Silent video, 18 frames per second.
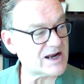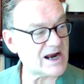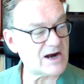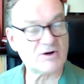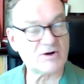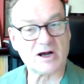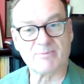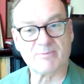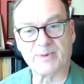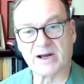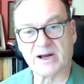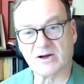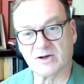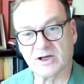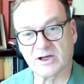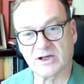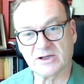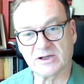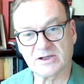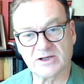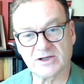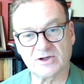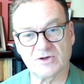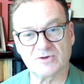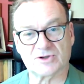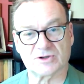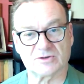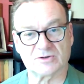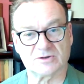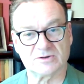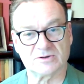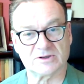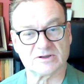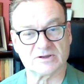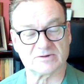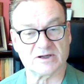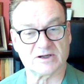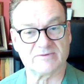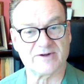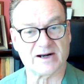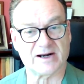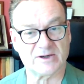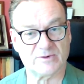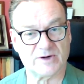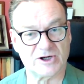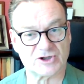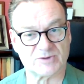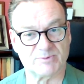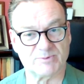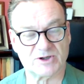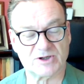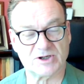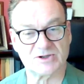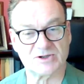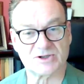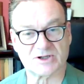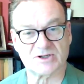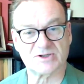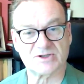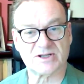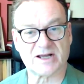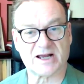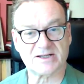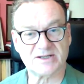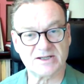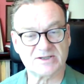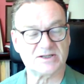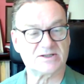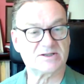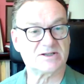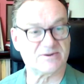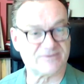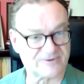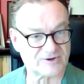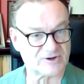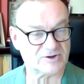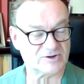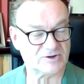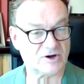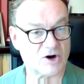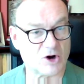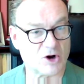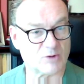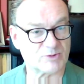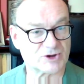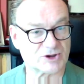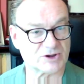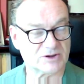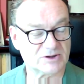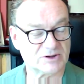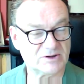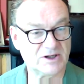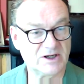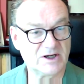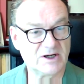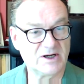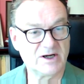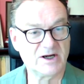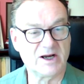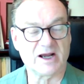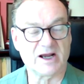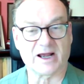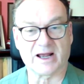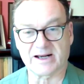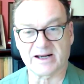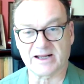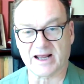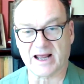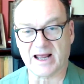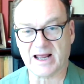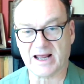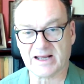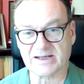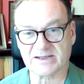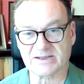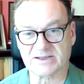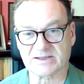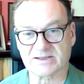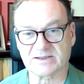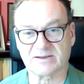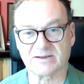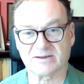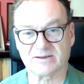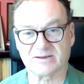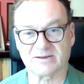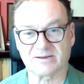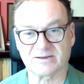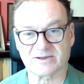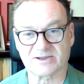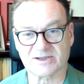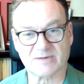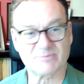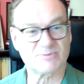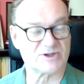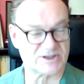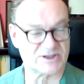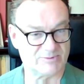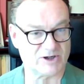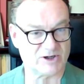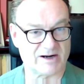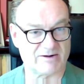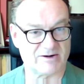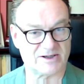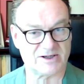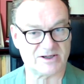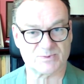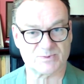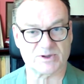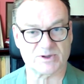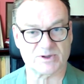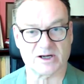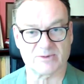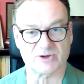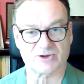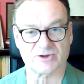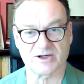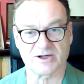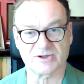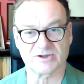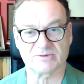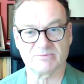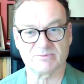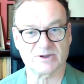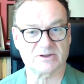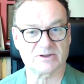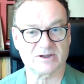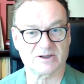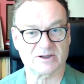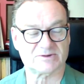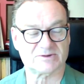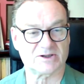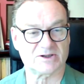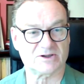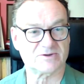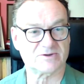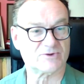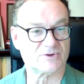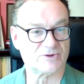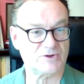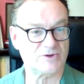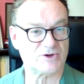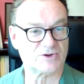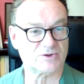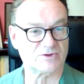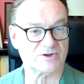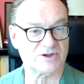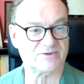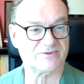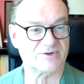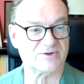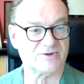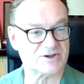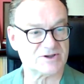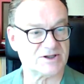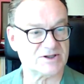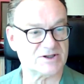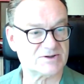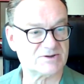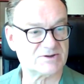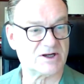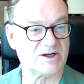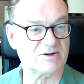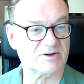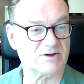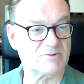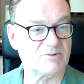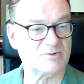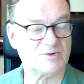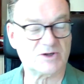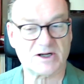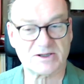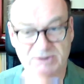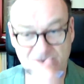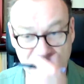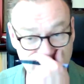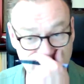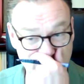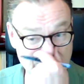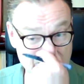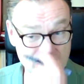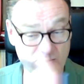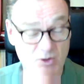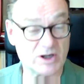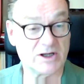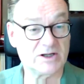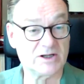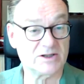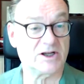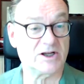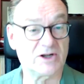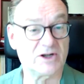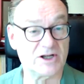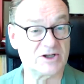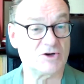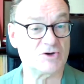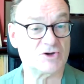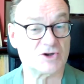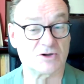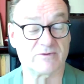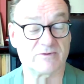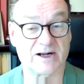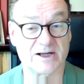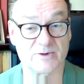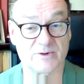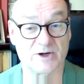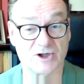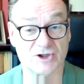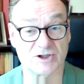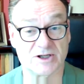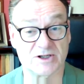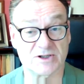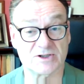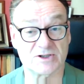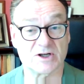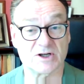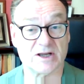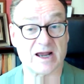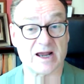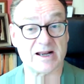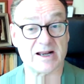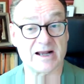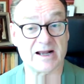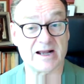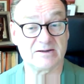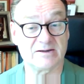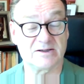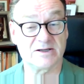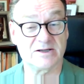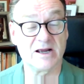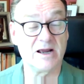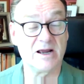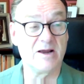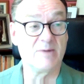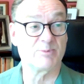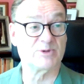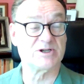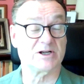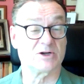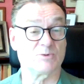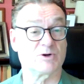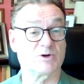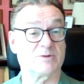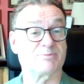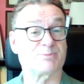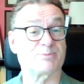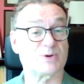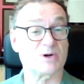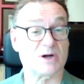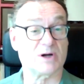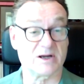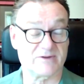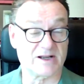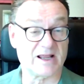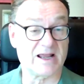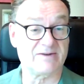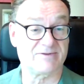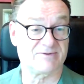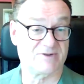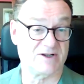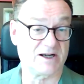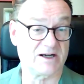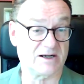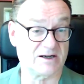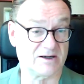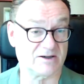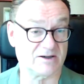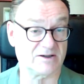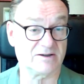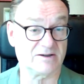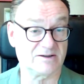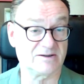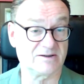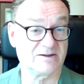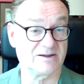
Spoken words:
now about early neutral evaluation, because that is a different option and it has some similarities with arbitration, but a lot of crucial differences. Would you like to explain what early neutral evaluation is, and in particular what a private FDR